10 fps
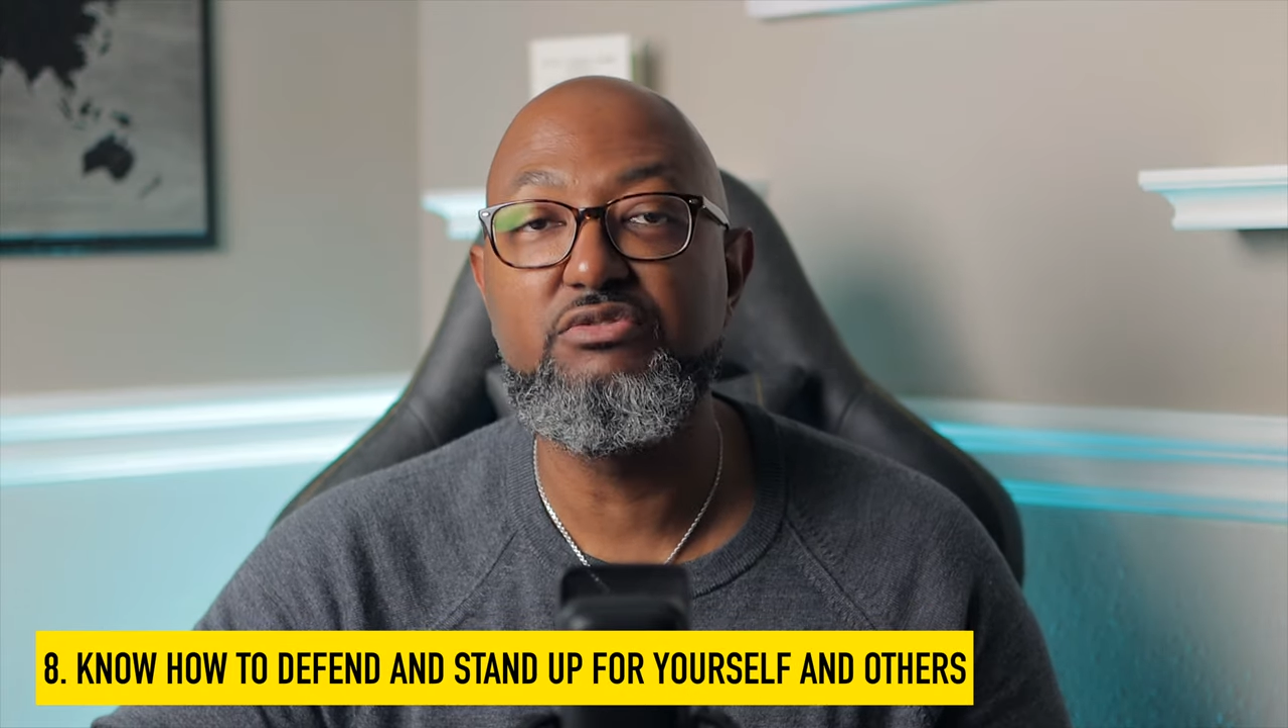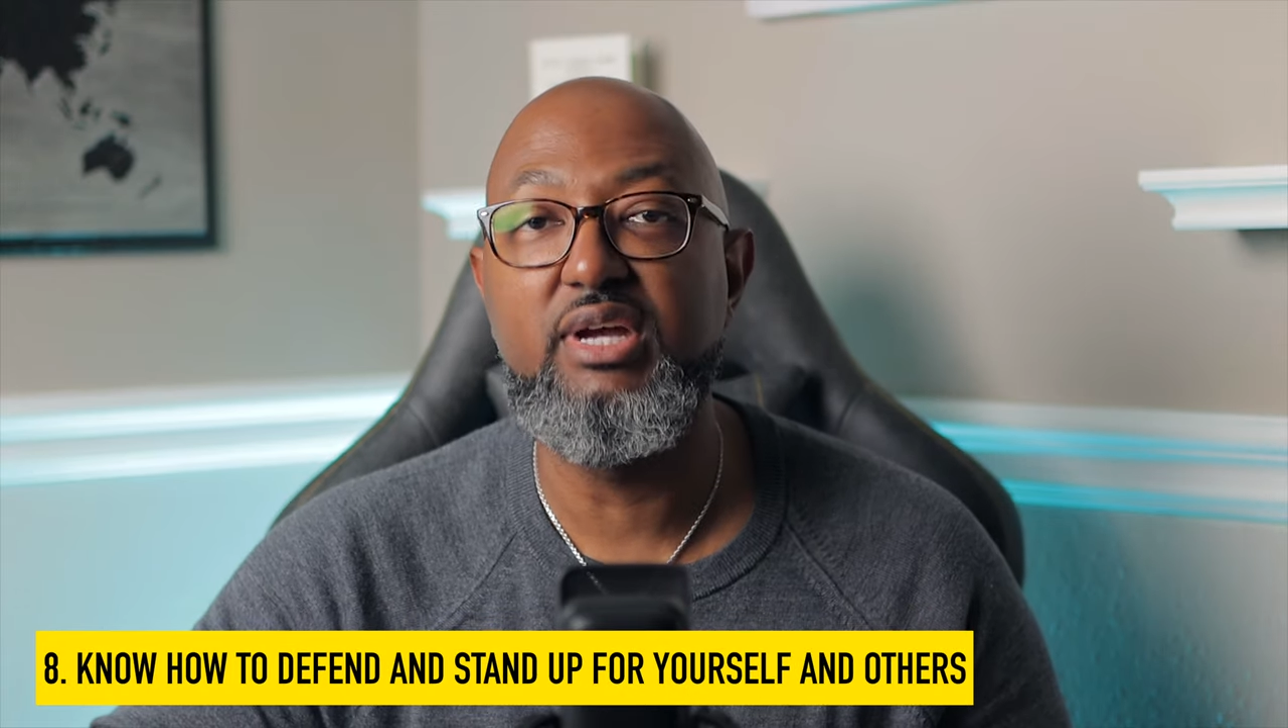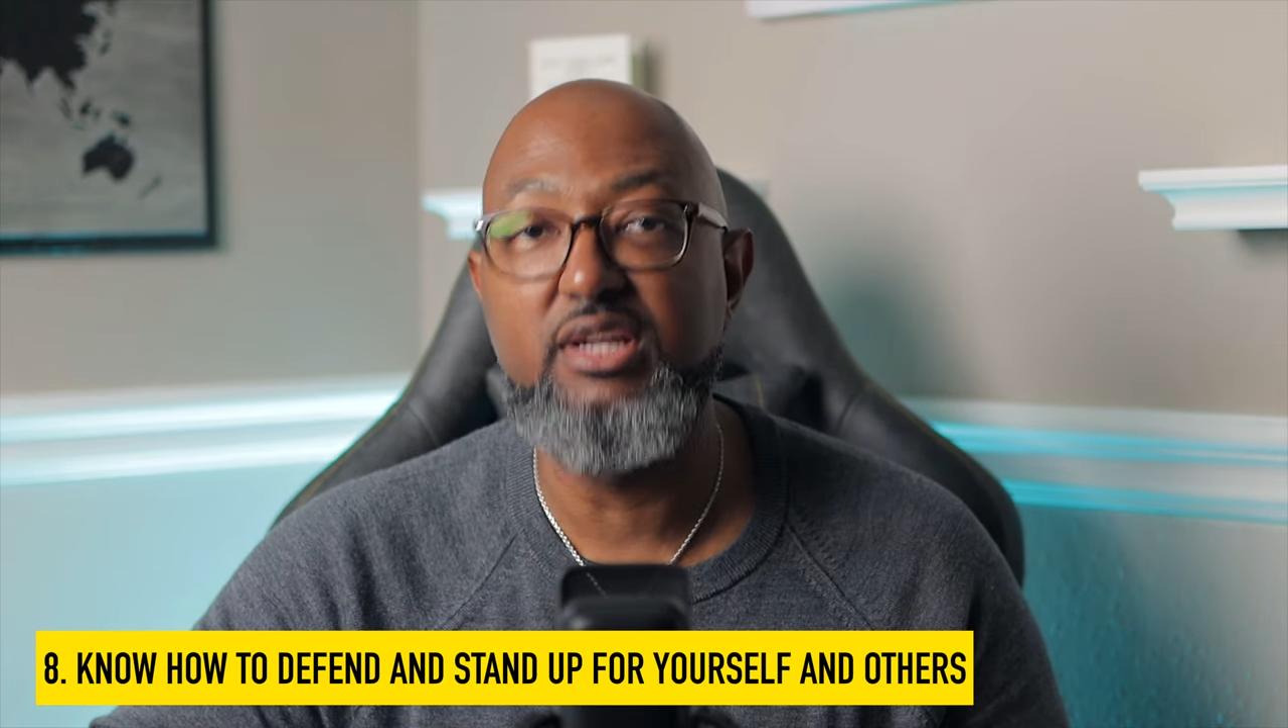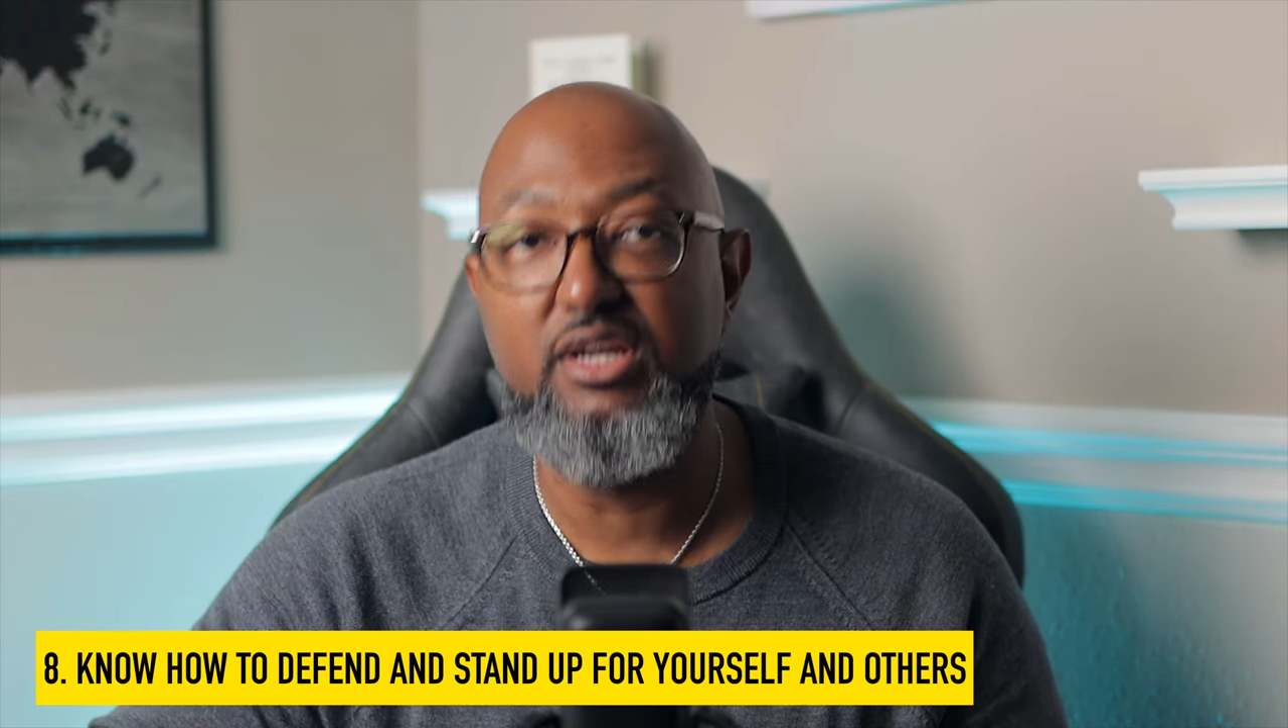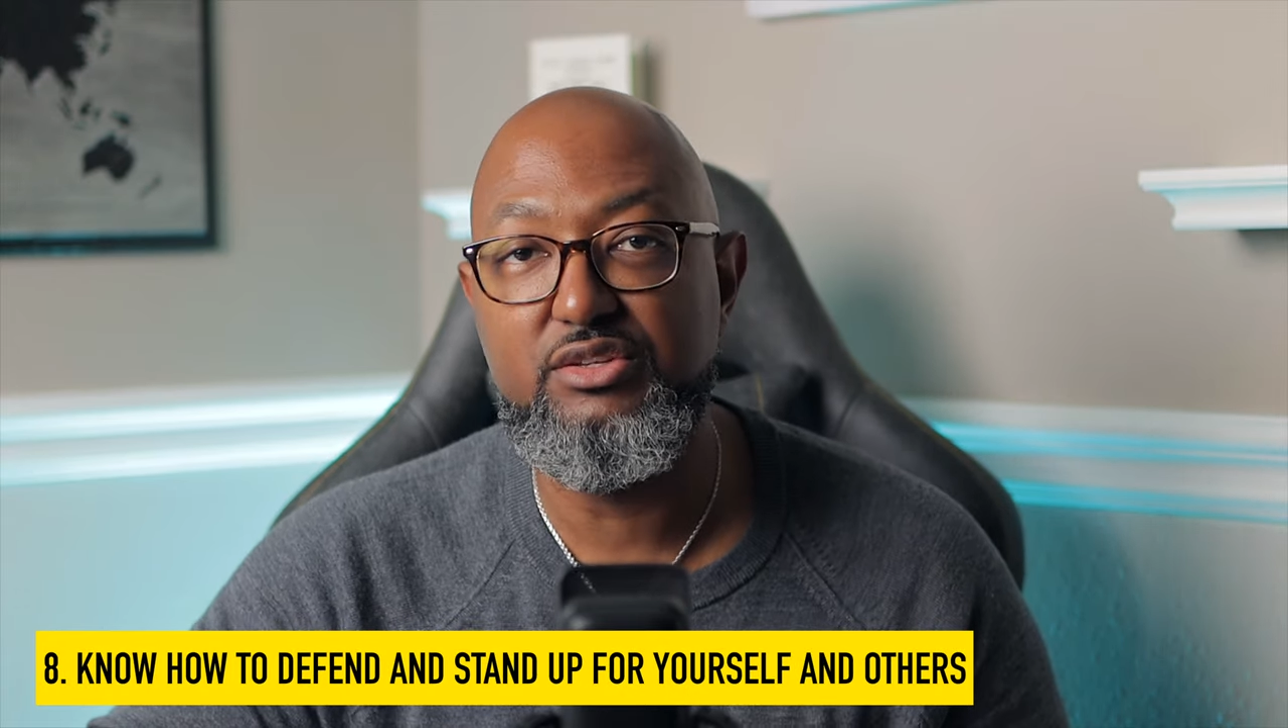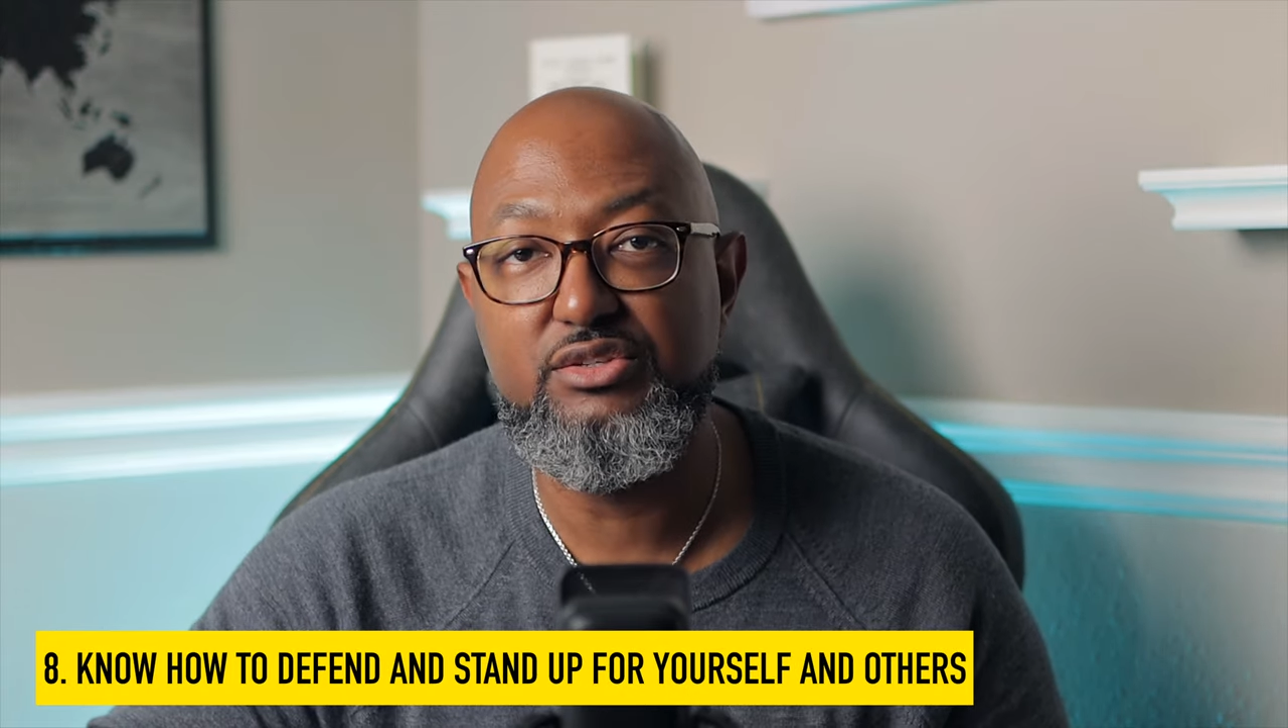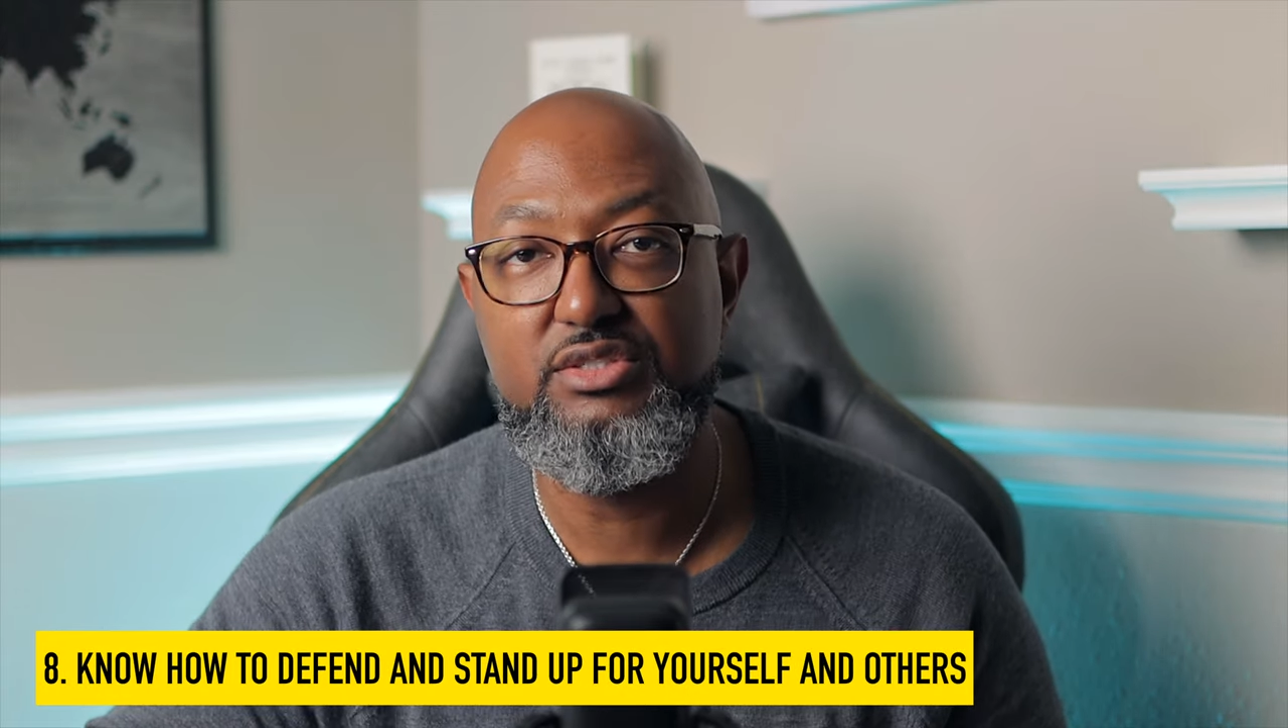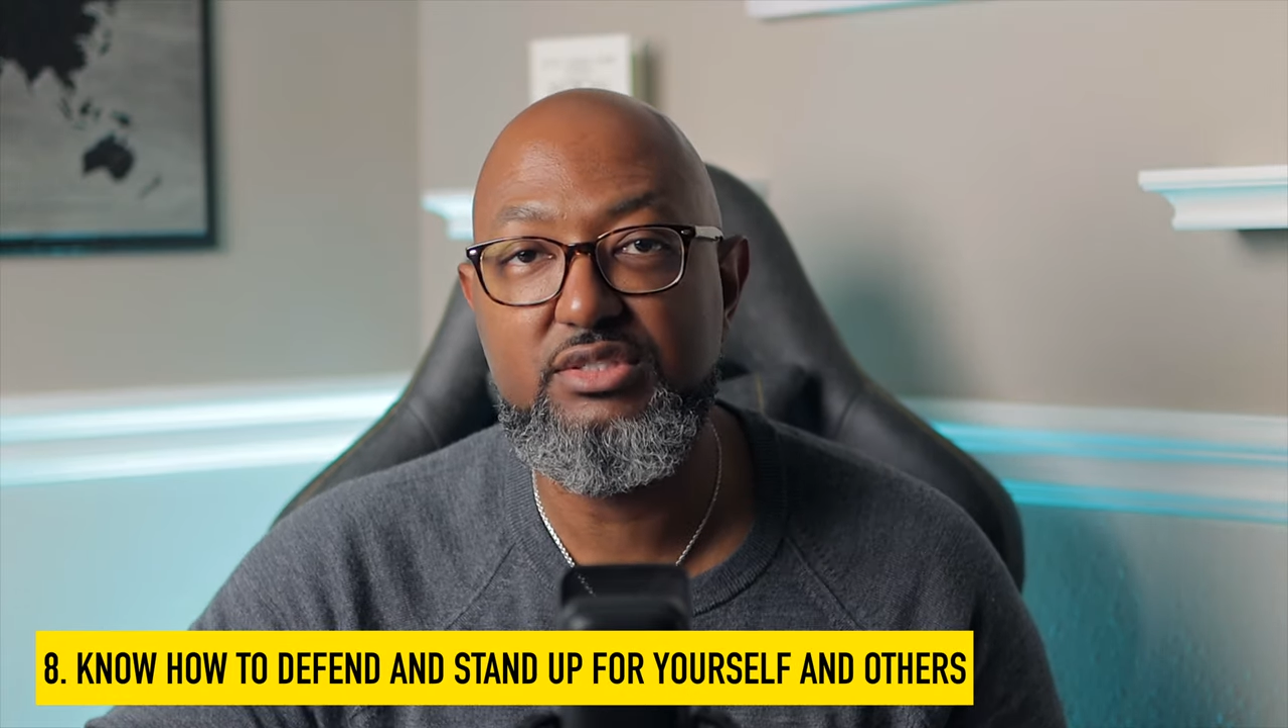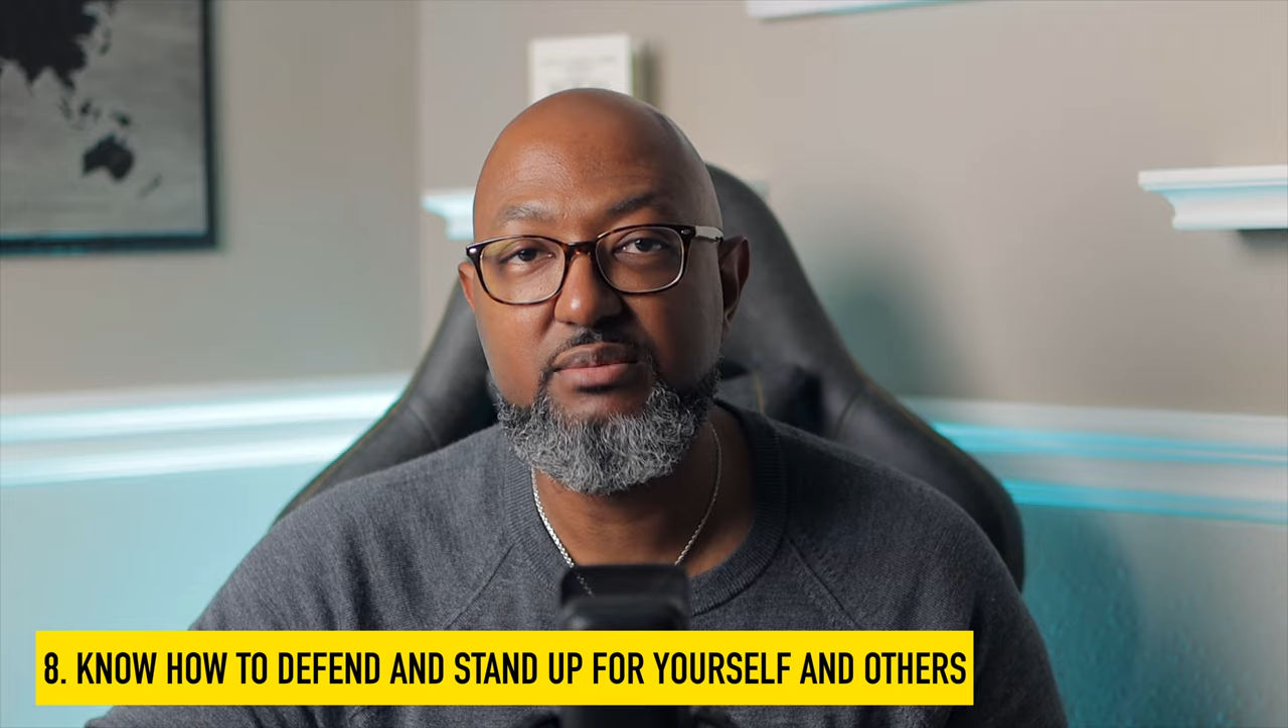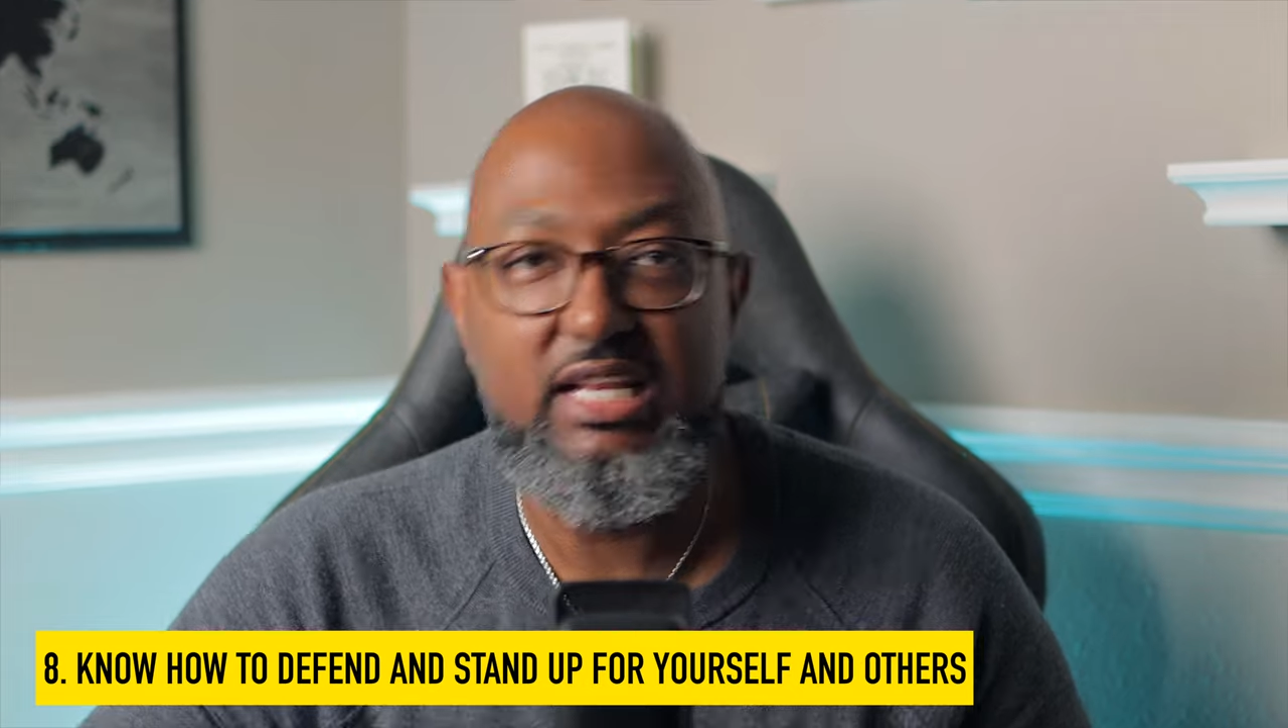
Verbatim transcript: and others.